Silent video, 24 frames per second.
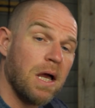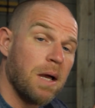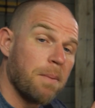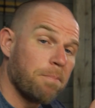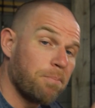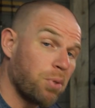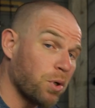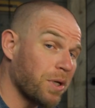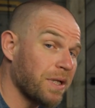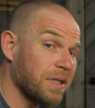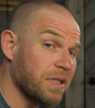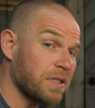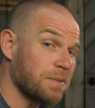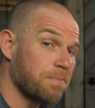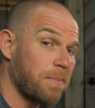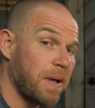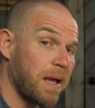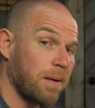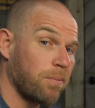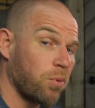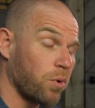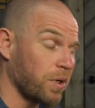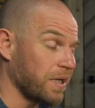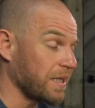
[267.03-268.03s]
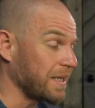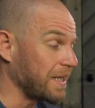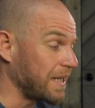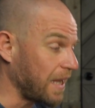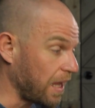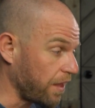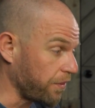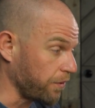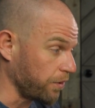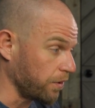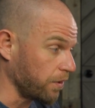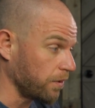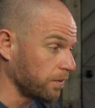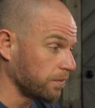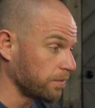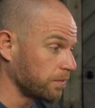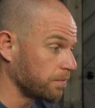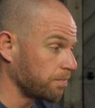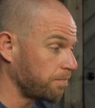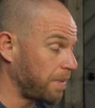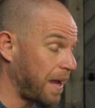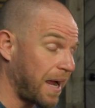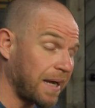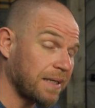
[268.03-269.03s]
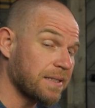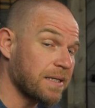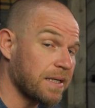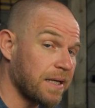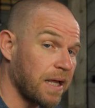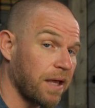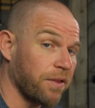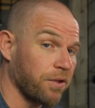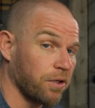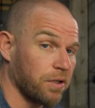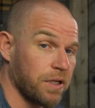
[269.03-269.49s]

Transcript: Putting this bad boy together, back together,